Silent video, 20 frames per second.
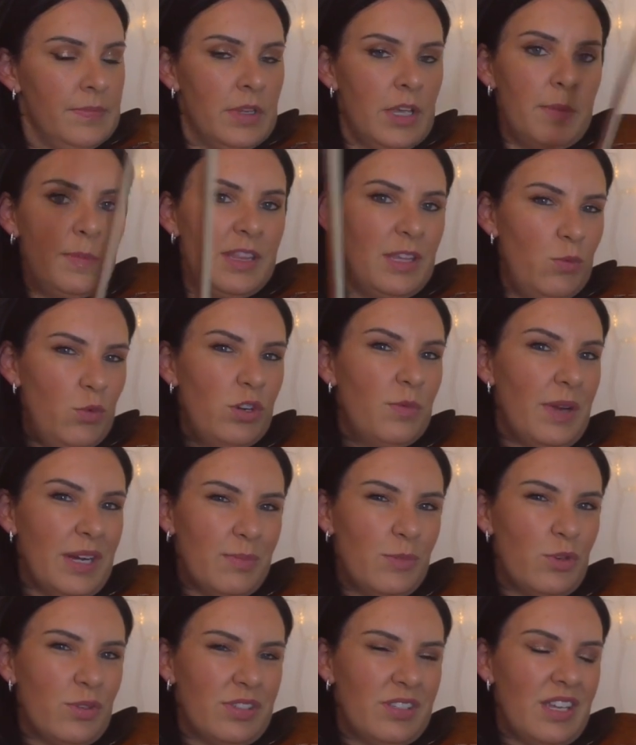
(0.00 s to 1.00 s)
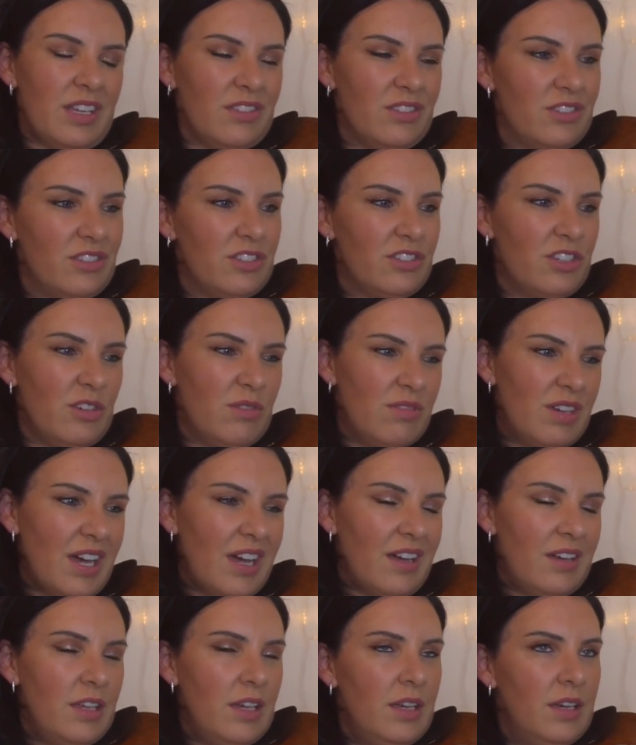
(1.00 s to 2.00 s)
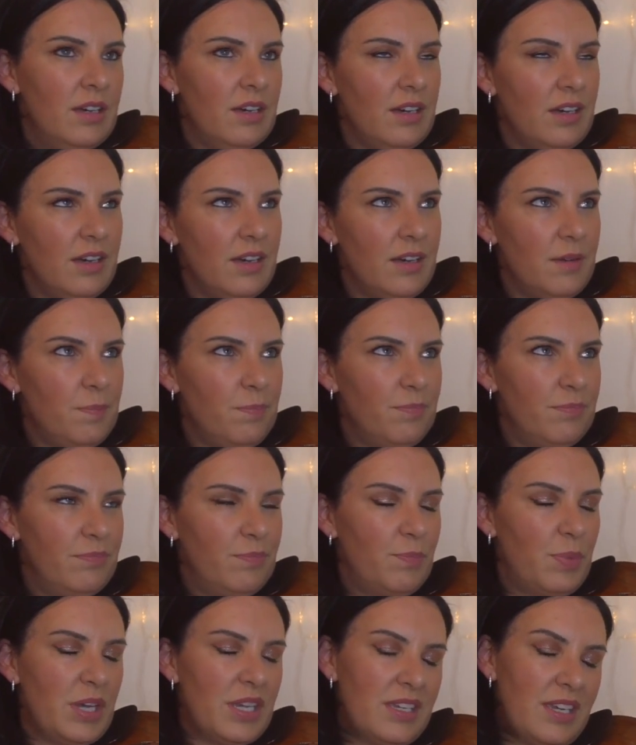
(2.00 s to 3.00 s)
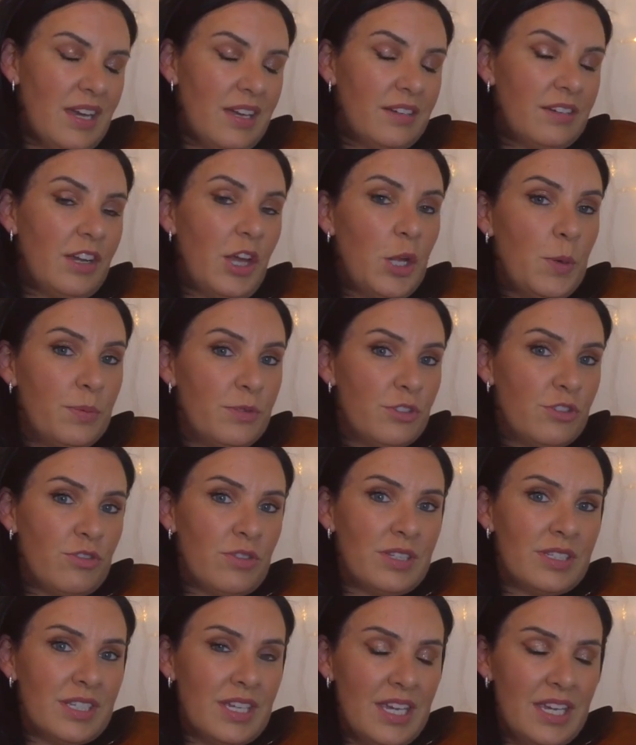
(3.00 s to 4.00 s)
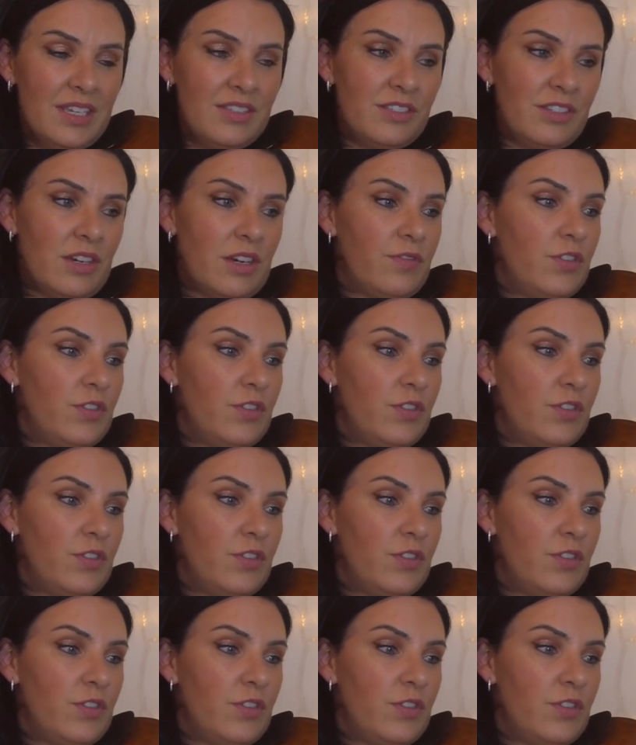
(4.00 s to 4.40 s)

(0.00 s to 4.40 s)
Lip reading: I mean, that would make more sense to do that, but again, open strings are easier.